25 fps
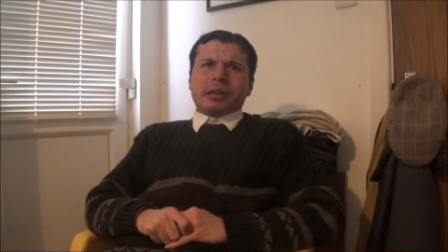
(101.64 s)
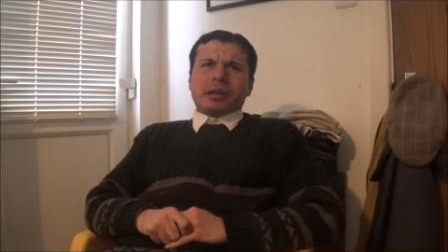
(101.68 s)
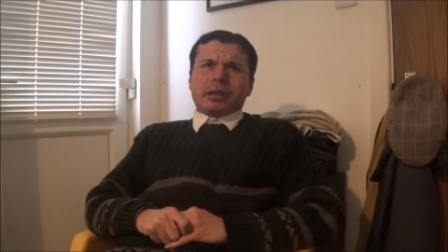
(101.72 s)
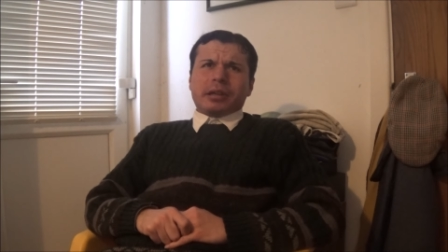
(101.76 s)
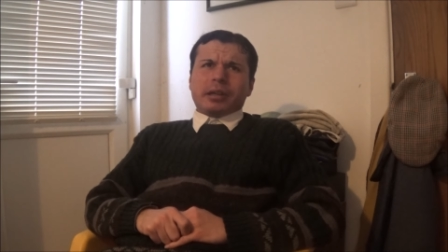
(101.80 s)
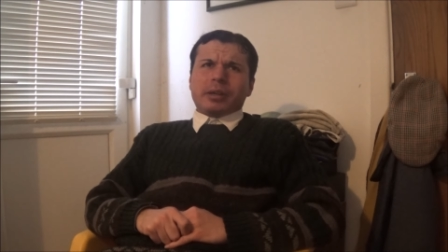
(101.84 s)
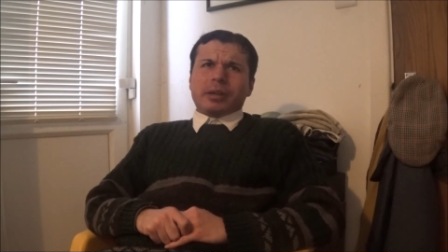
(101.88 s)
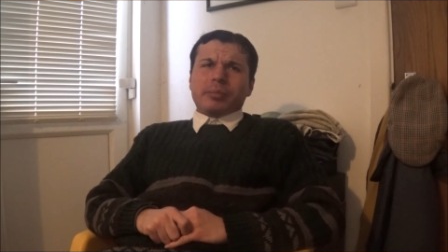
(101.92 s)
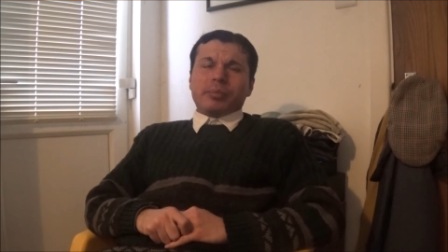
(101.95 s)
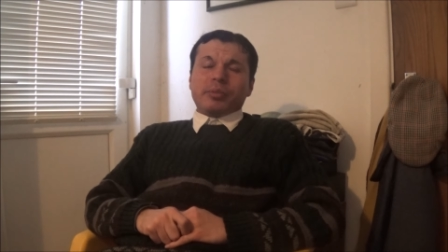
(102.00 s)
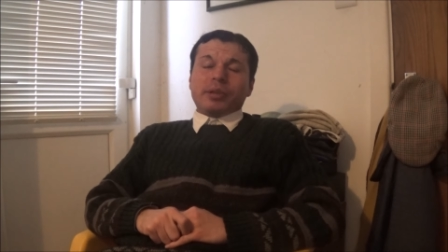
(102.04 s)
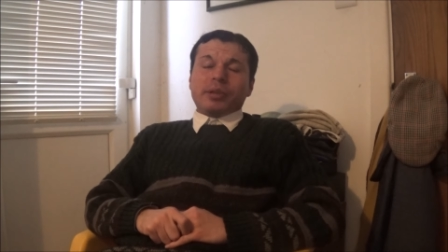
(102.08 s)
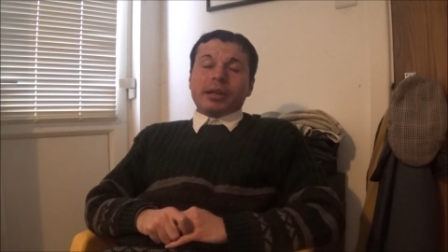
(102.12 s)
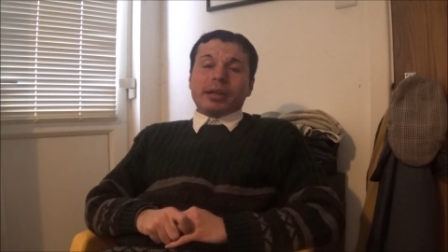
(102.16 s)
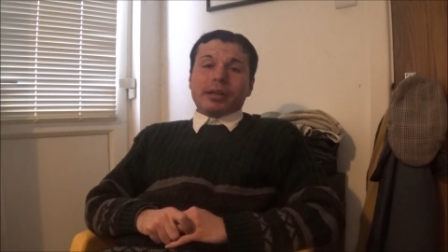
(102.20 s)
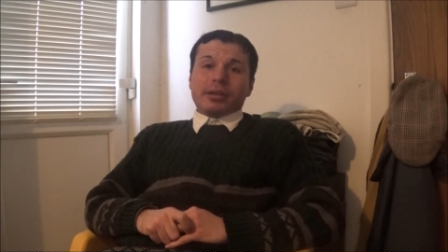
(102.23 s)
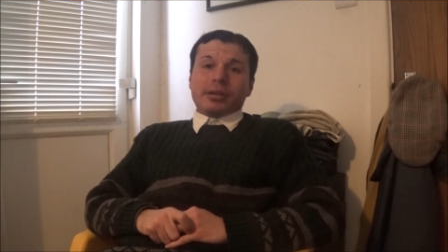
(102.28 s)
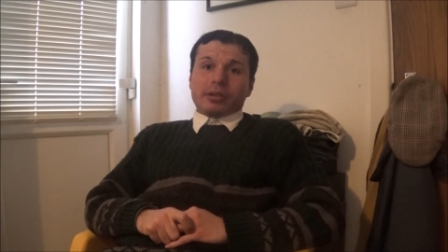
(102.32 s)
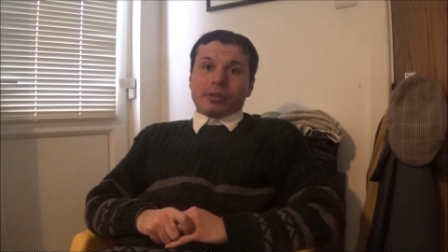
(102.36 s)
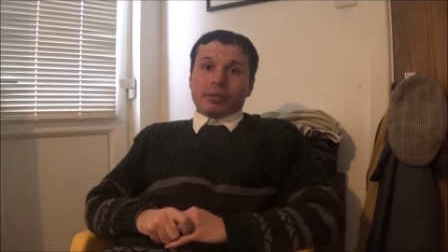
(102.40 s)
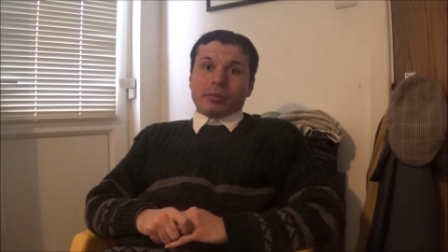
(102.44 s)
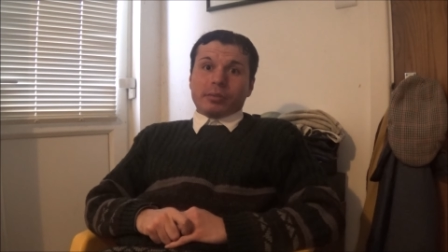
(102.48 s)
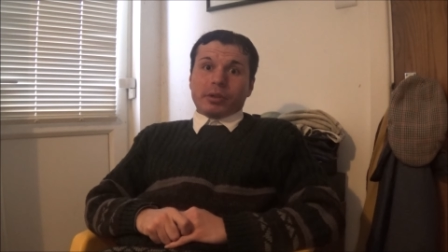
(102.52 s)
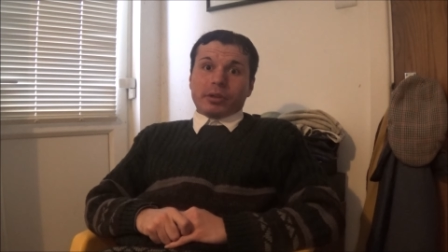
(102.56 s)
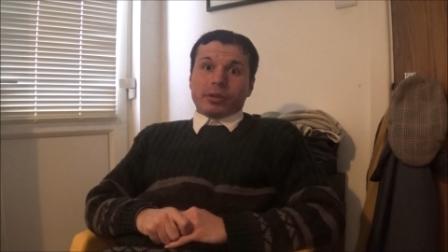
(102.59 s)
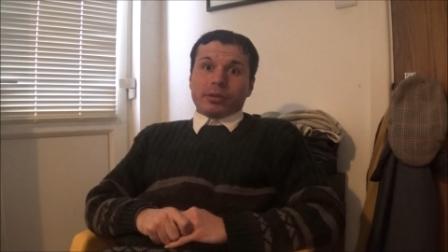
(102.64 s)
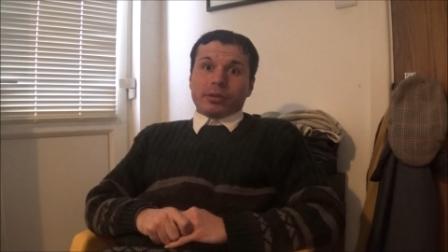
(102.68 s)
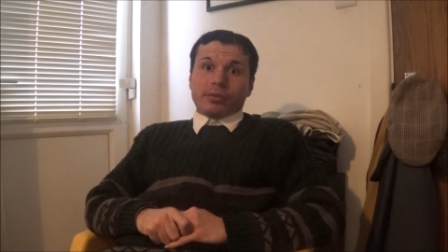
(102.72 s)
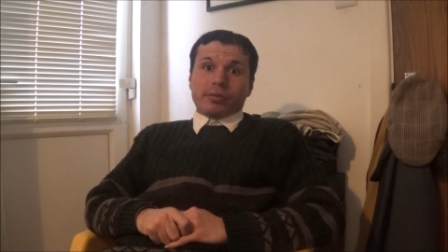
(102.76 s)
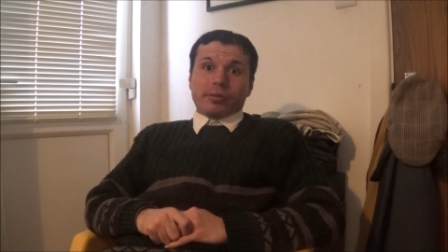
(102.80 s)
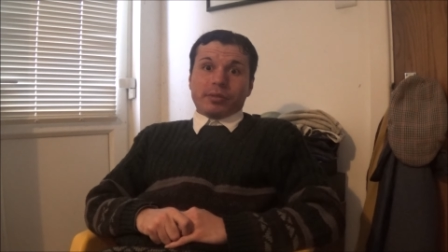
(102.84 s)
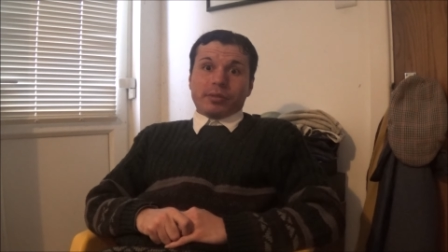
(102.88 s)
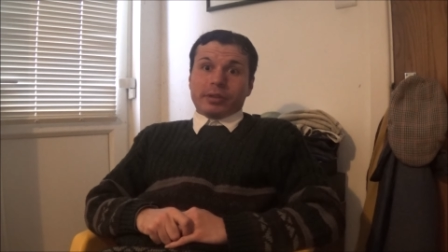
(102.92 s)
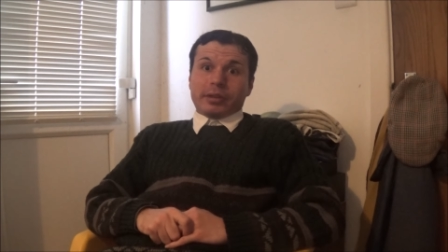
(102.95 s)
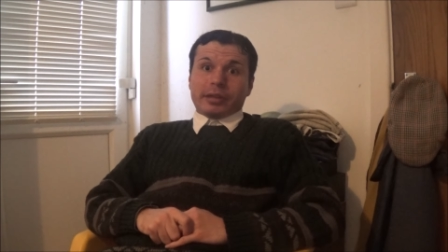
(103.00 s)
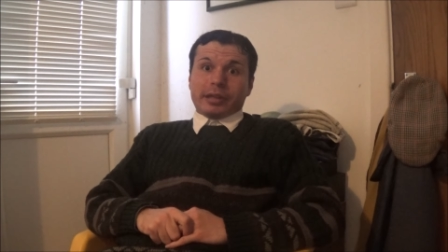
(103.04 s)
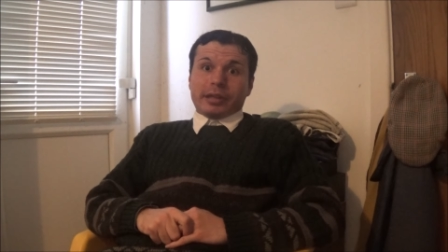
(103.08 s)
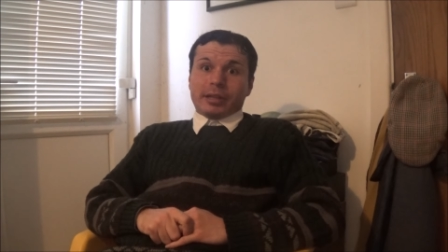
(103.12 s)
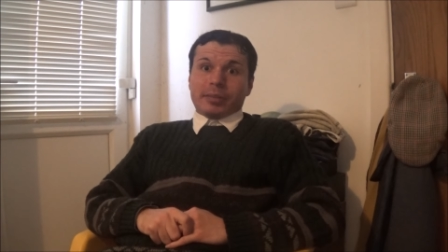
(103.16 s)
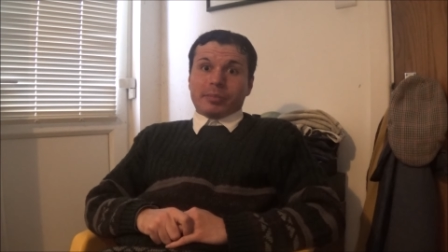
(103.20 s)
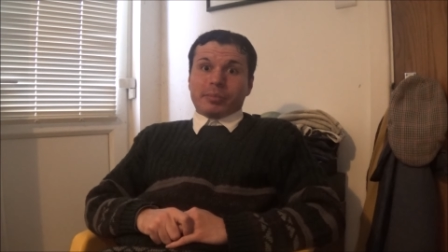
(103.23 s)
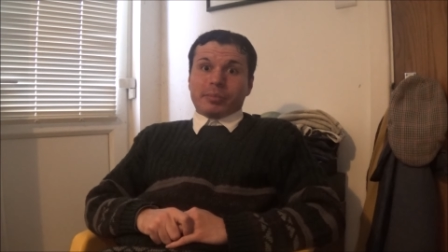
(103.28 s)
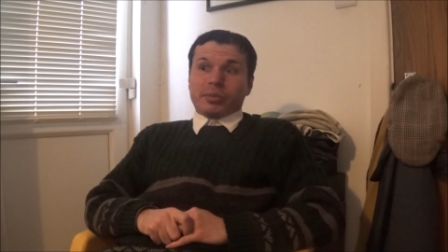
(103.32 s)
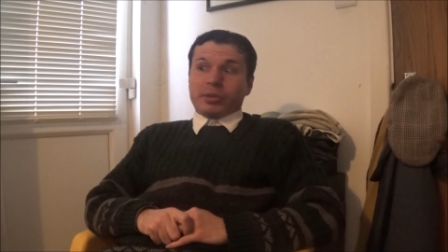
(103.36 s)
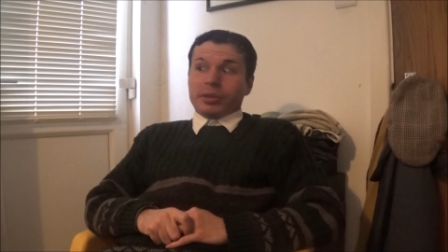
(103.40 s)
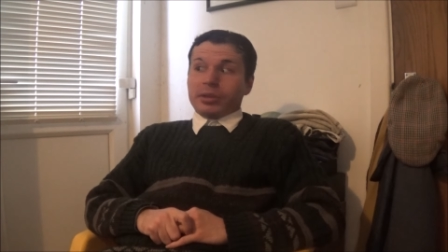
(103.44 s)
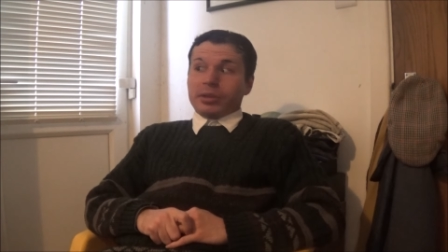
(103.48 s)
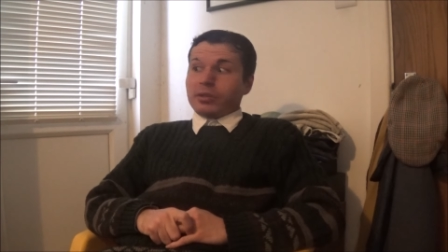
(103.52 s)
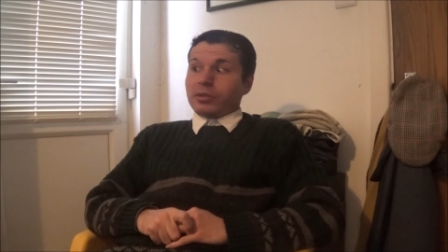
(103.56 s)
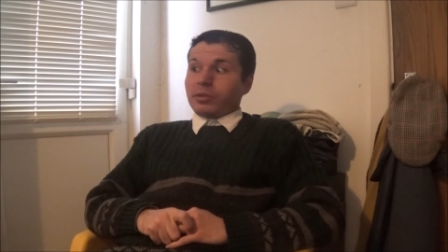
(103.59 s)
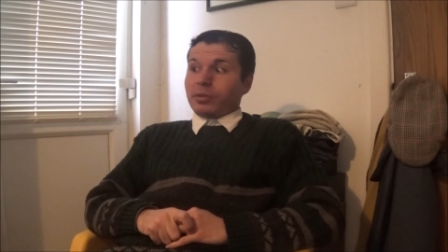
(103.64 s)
and Brayden were over at that point,